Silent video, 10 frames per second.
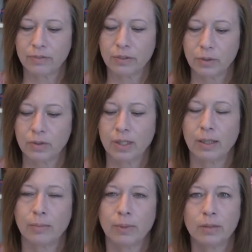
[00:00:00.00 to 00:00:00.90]
foods
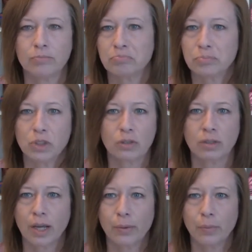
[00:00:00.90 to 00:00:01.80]
camping.
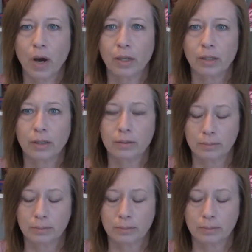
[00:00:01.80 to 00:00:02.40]
Just add water.